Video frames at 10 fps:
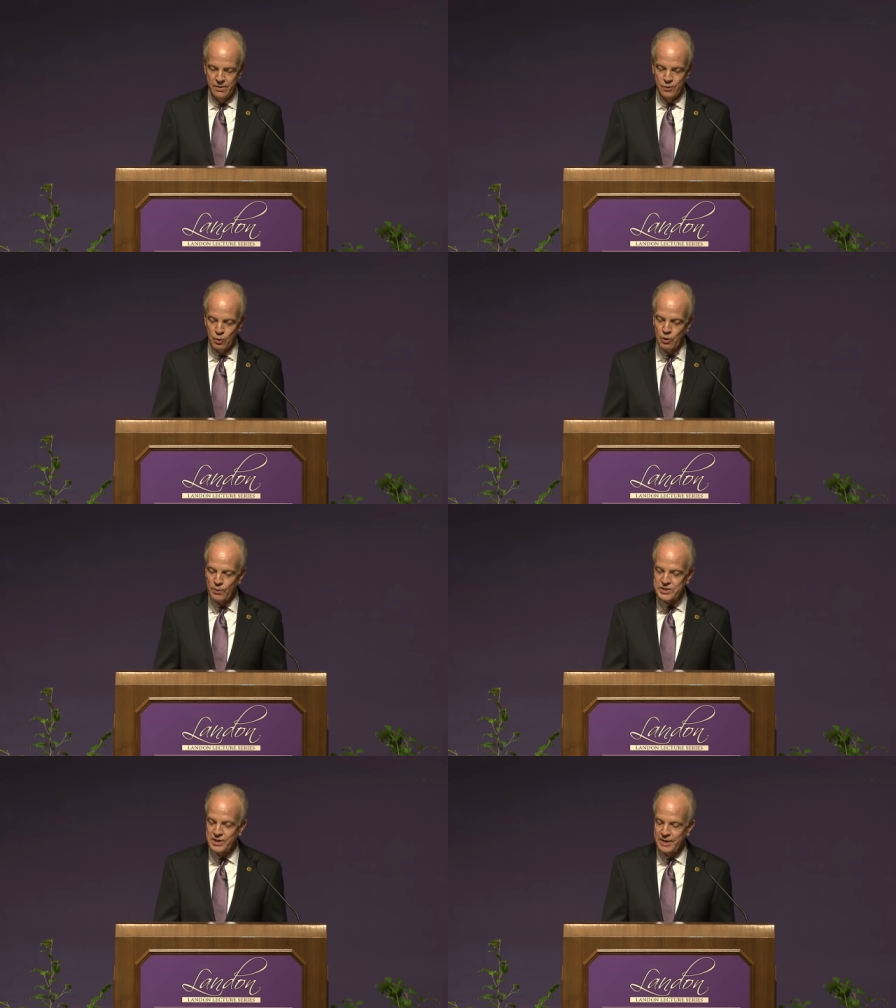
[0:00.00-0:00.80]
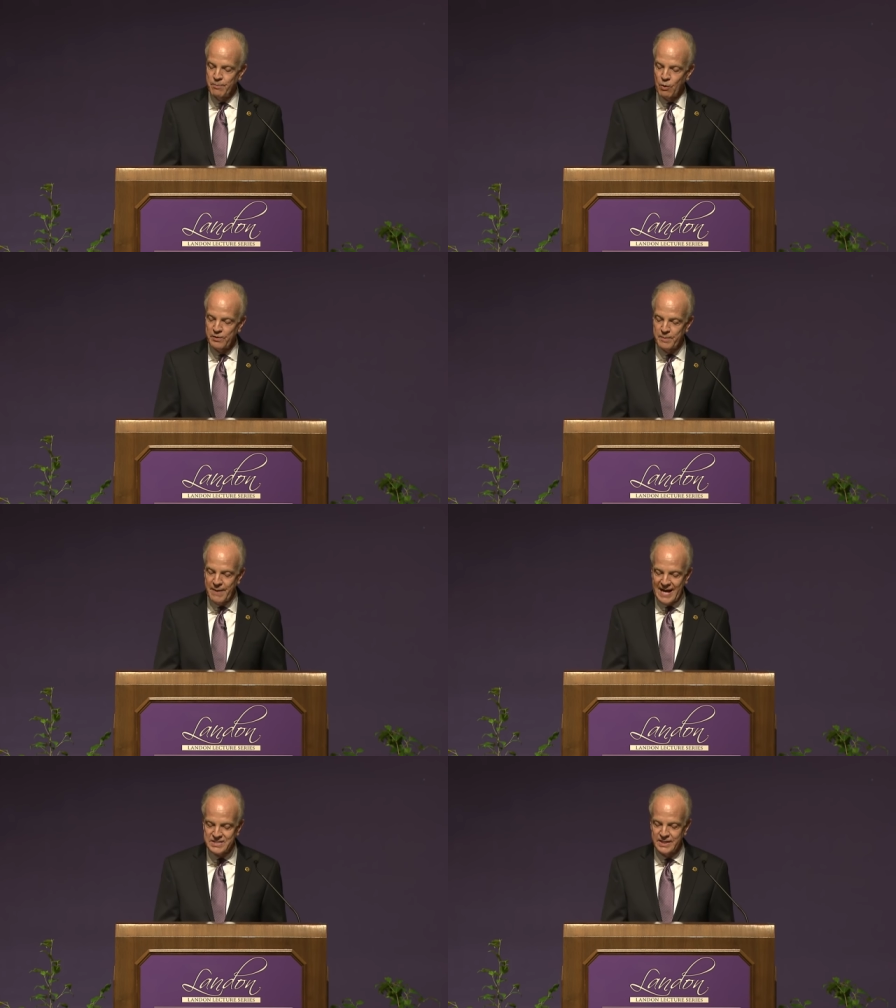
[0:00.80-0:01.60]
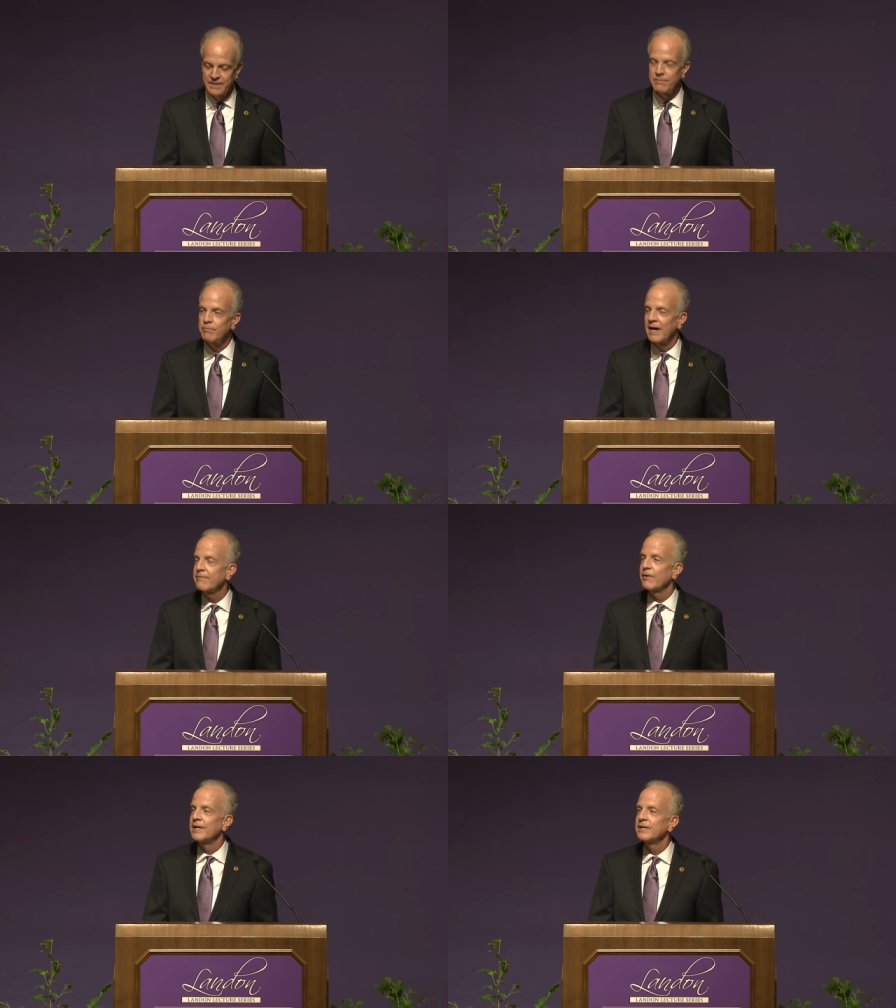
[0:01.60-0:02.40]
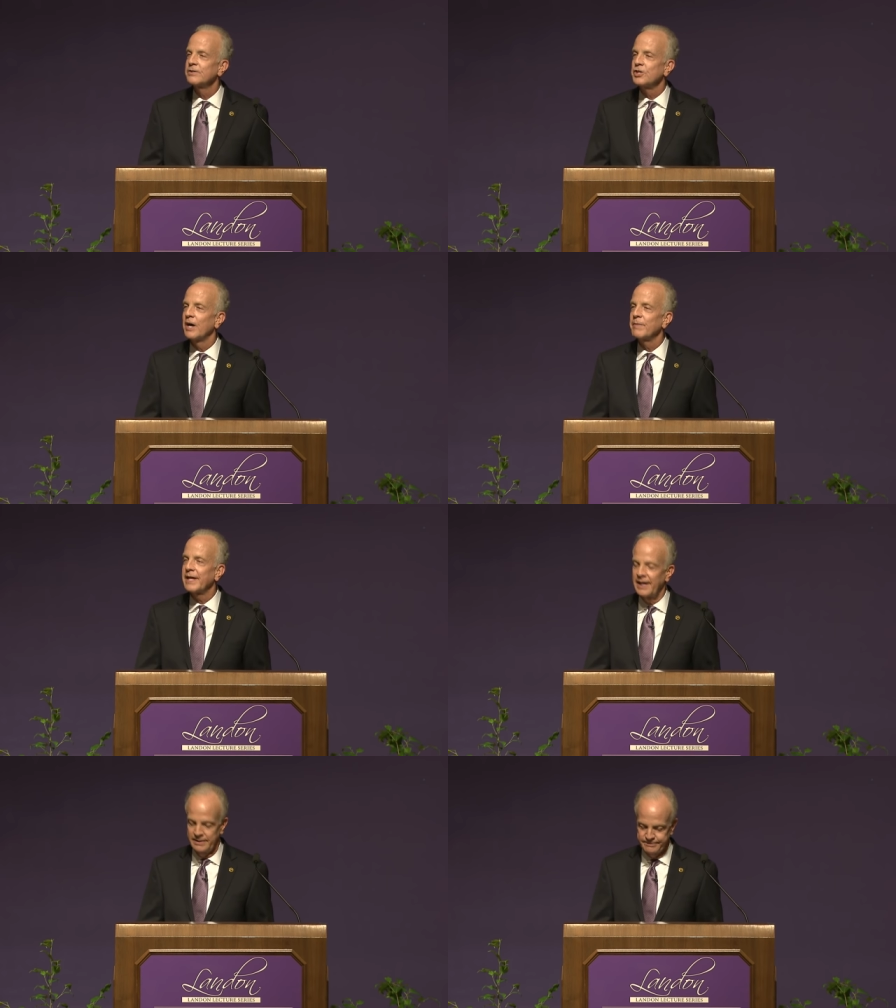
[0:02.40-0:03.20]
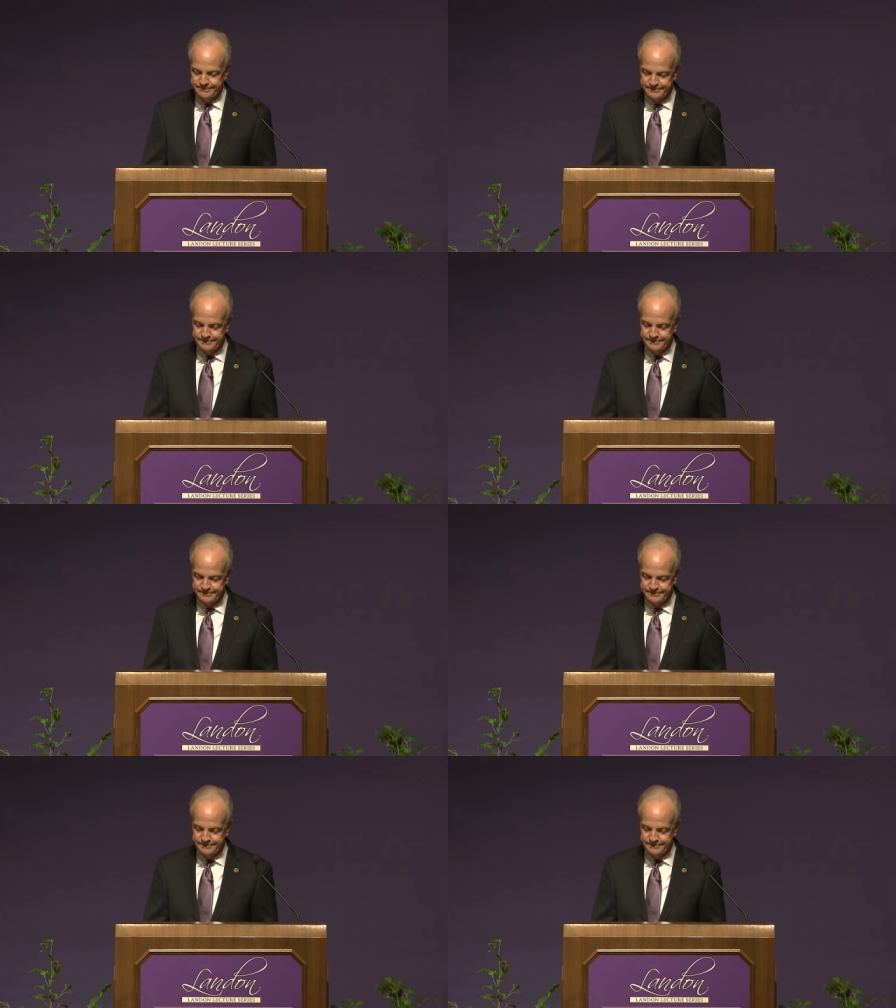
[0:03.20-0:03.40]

The world recently mourned the passing of my friend John McCain.